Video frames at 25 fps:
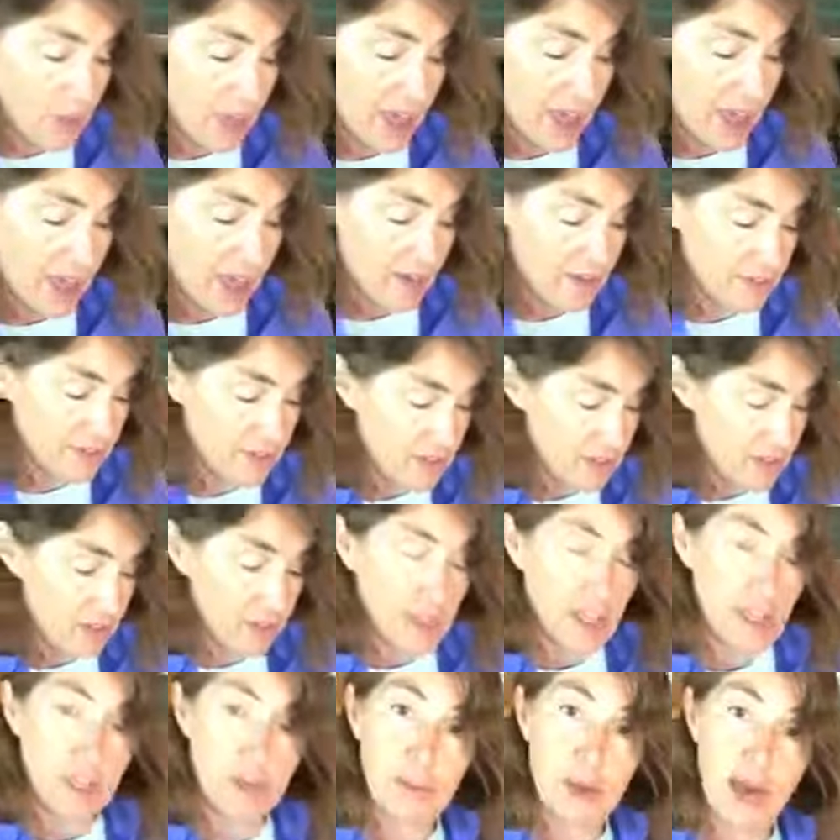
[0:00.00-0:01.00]
we have
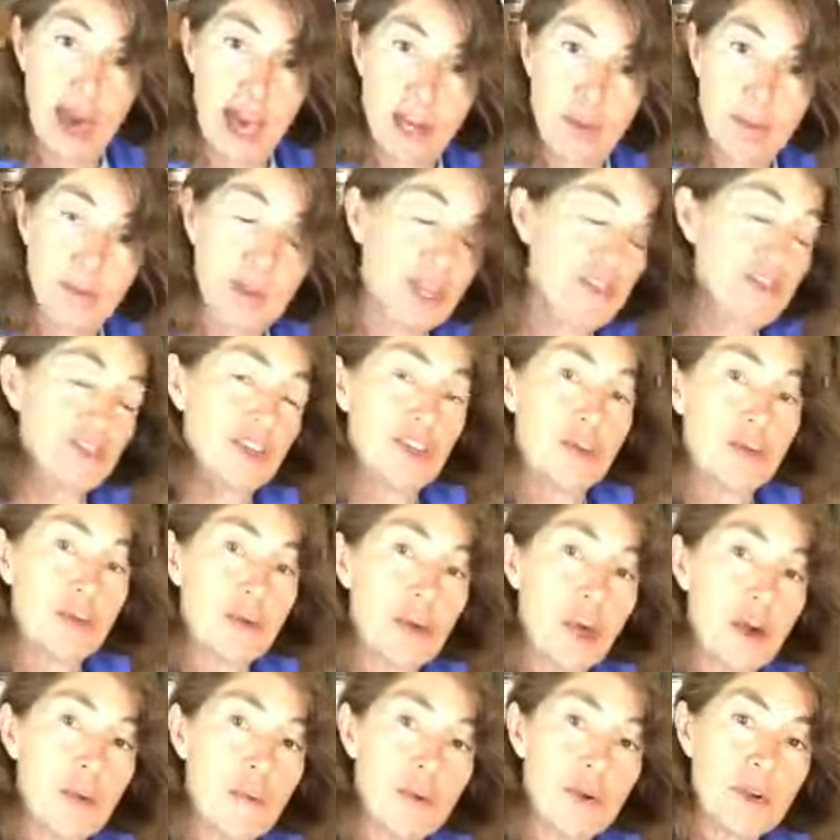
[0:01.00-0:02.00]
the bottom, we have
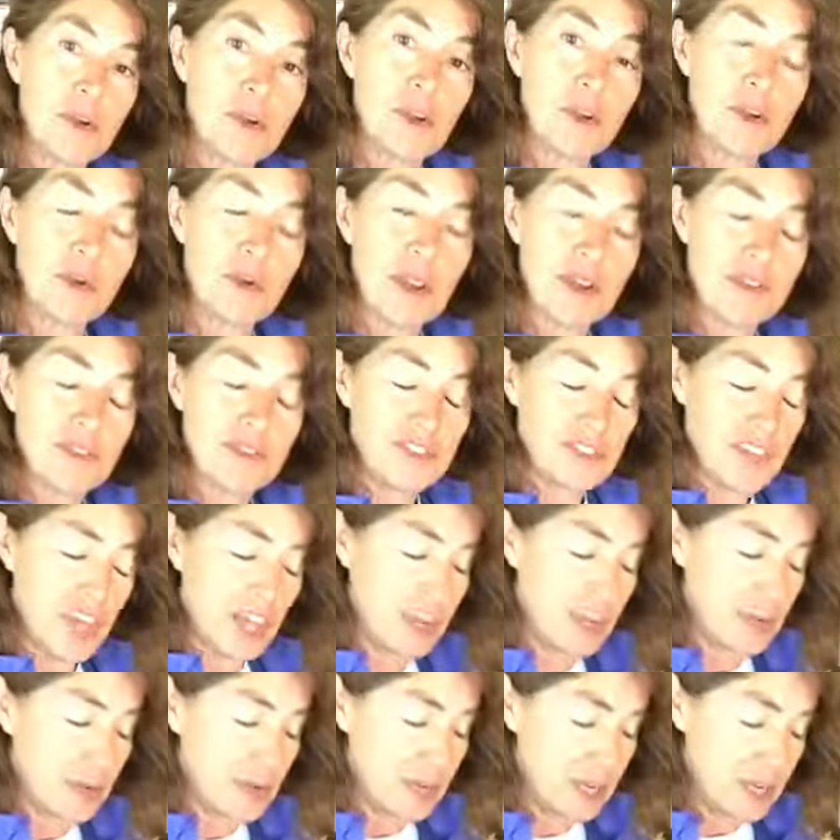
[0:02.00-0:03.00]
cucumber, we have
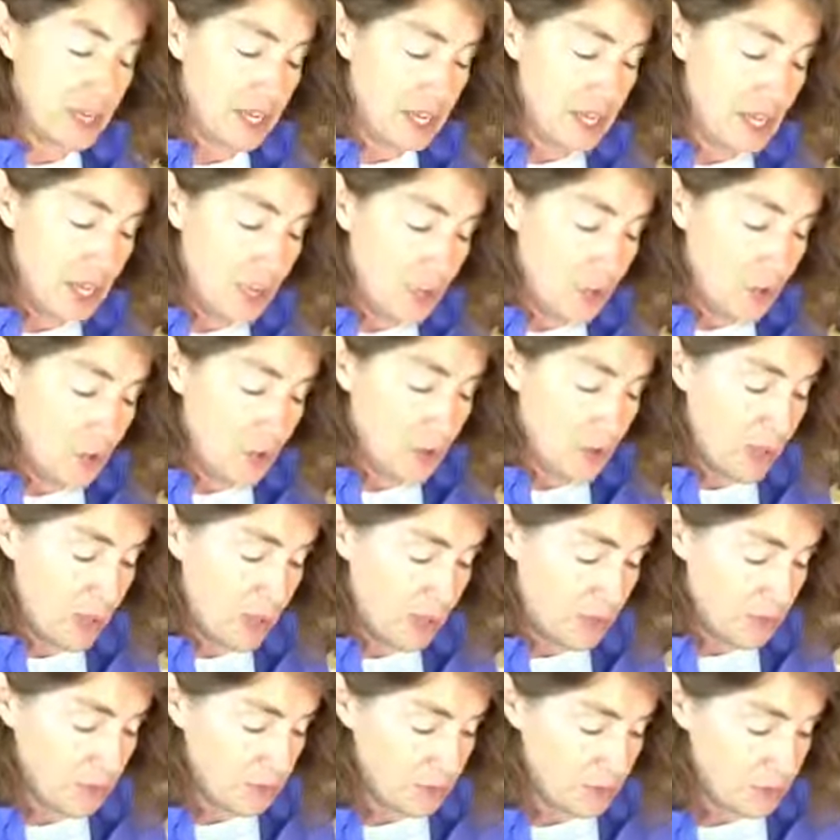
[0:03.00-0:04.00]
celery, we
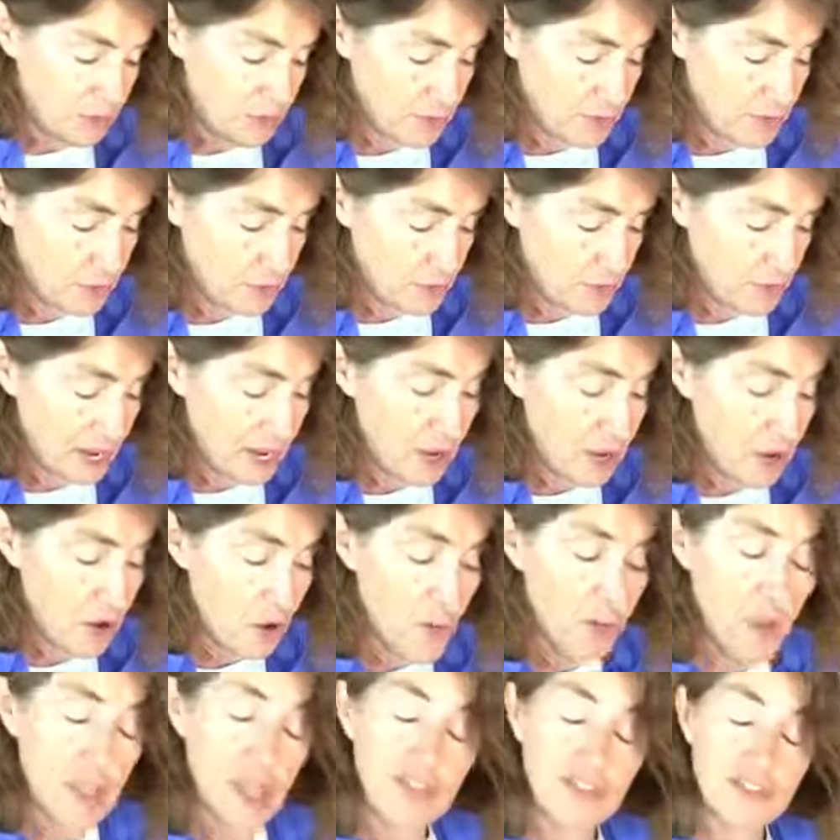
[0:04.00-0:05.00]
have
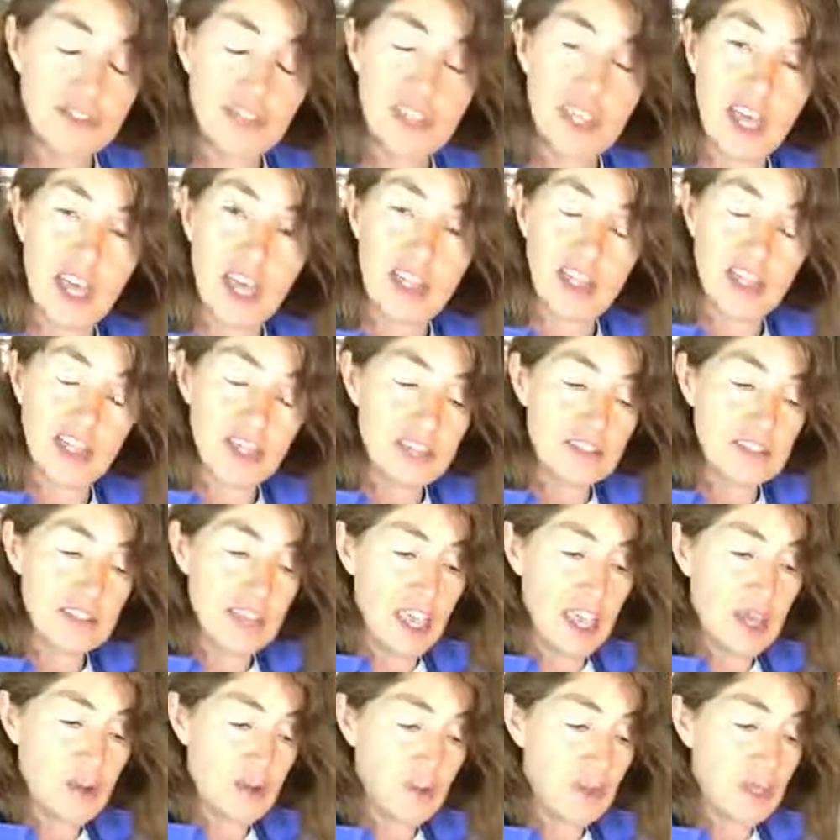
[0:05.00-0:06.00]
tomato, we have scallions,
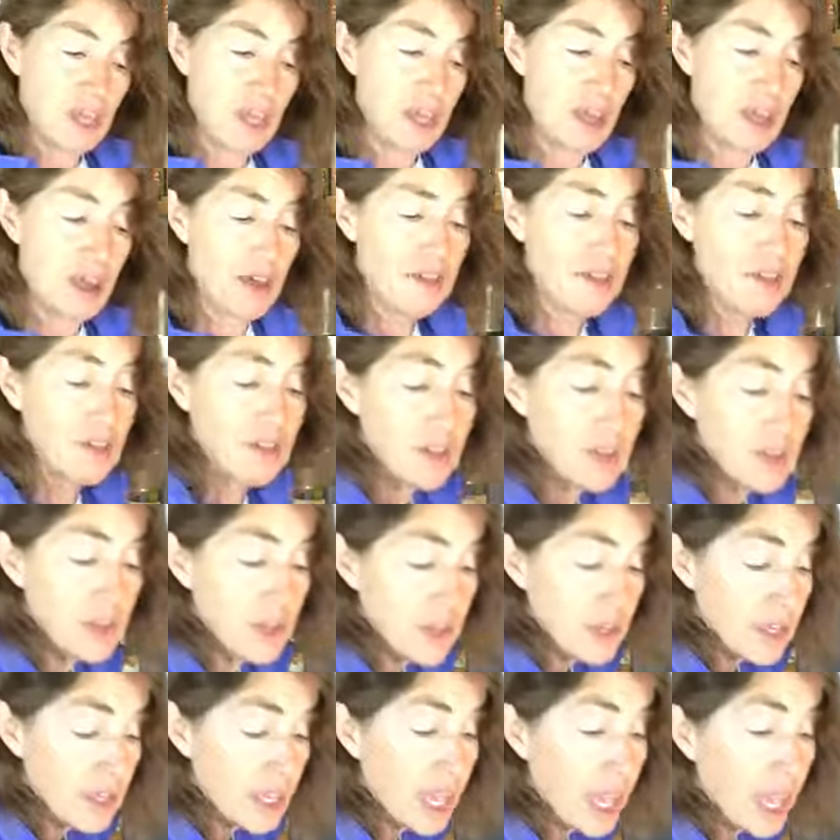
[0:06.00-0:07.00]
and we have
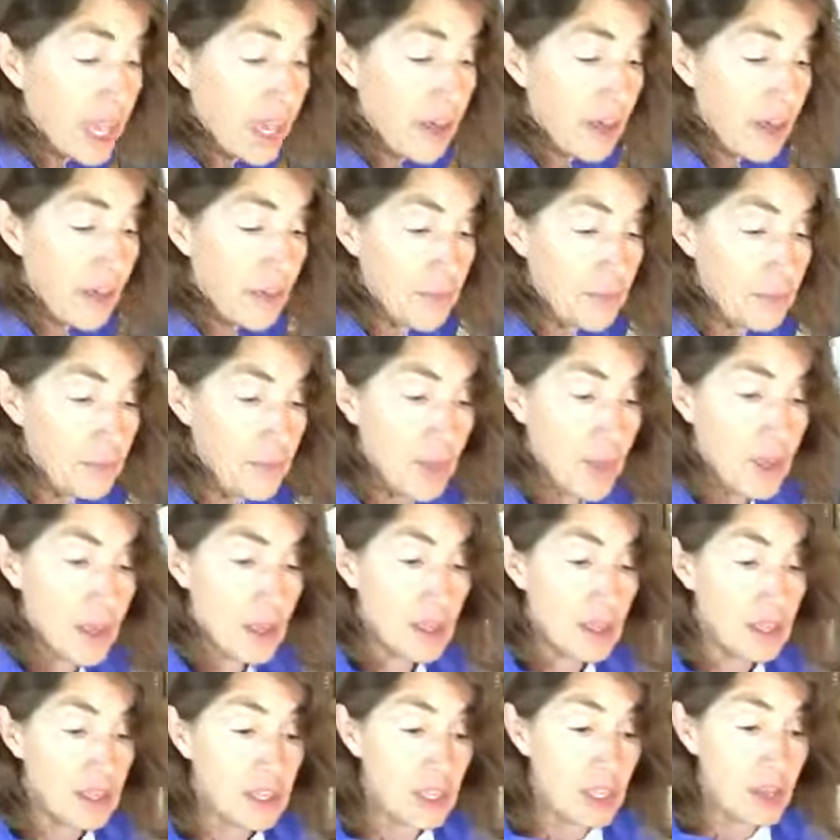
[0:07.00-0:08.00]
kale.
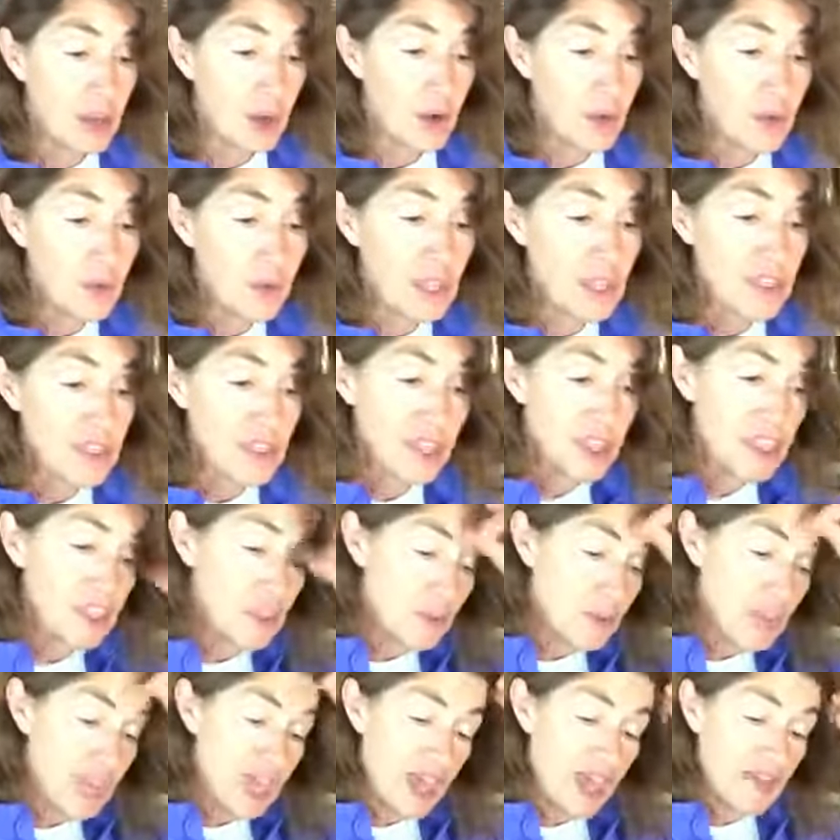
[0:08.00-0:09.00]
The only thing
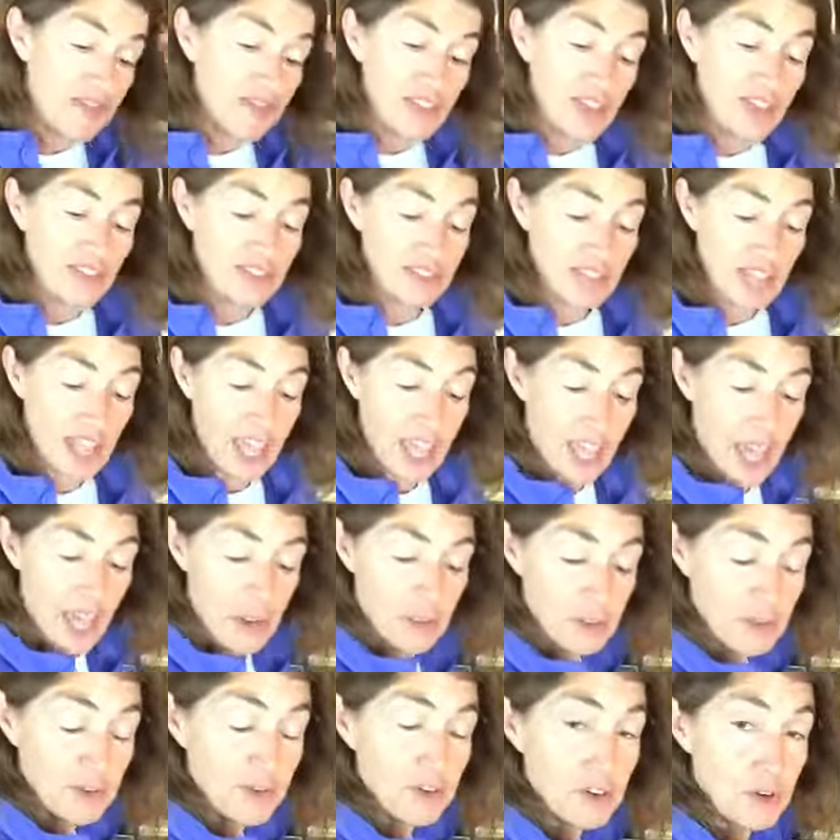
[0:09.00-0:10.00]
that we have left to
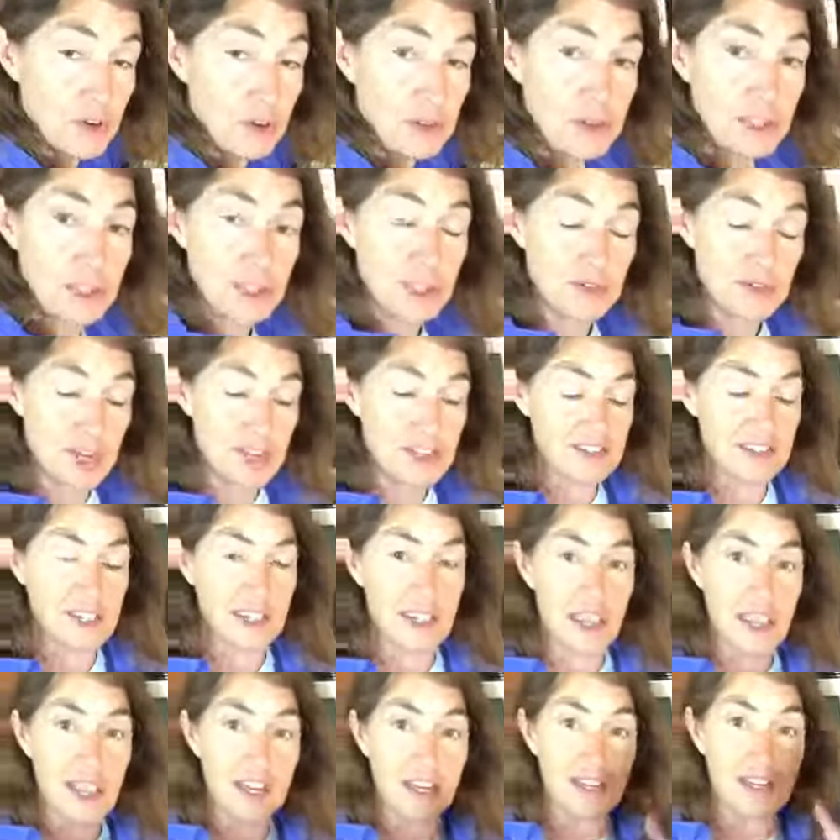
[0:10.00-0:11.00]
add before we put the
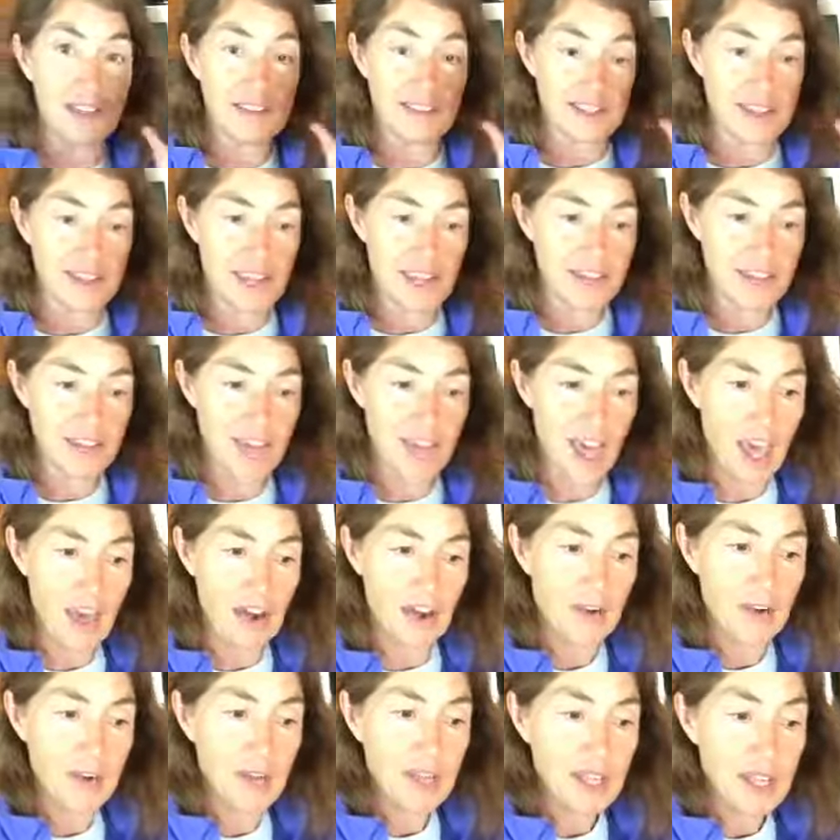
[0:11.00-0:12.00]
dressing on is an
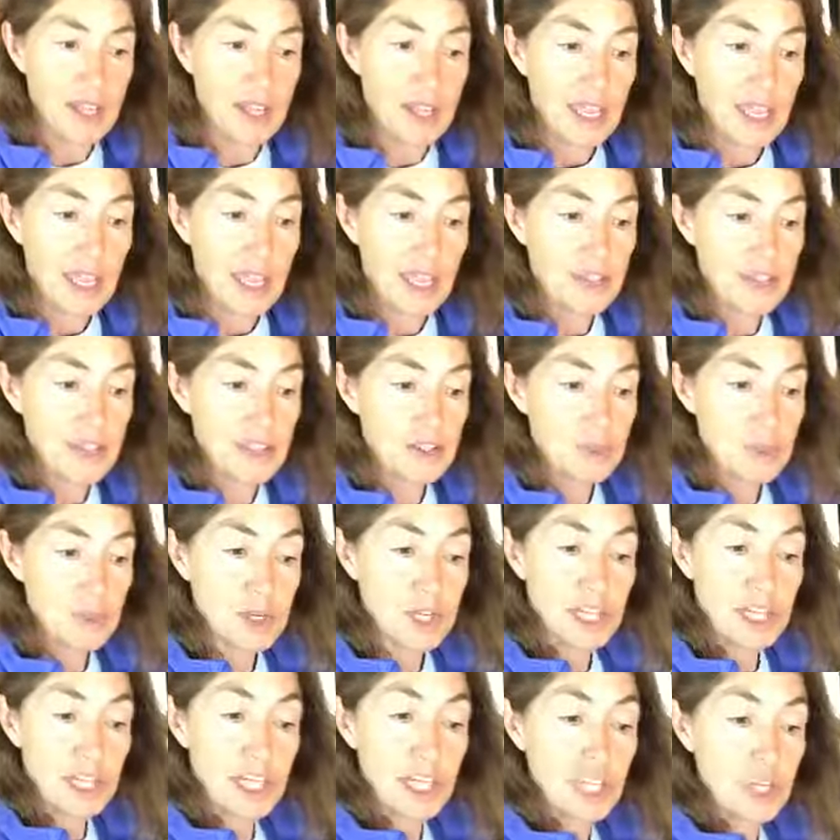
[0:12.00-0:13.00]
avocado, and this we're
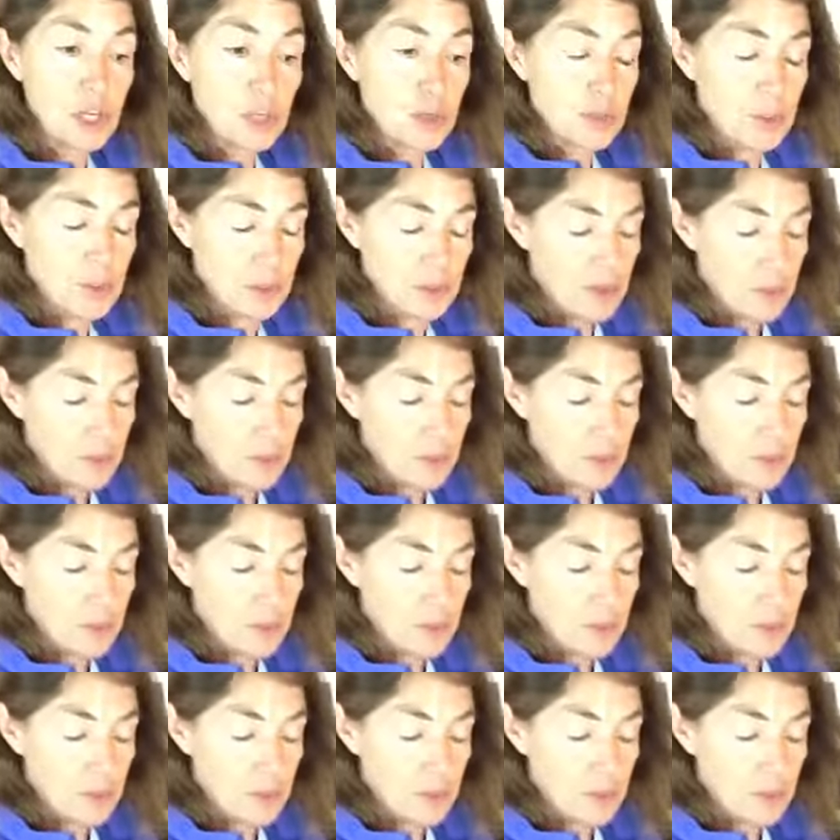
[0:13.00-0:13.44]
going to cube.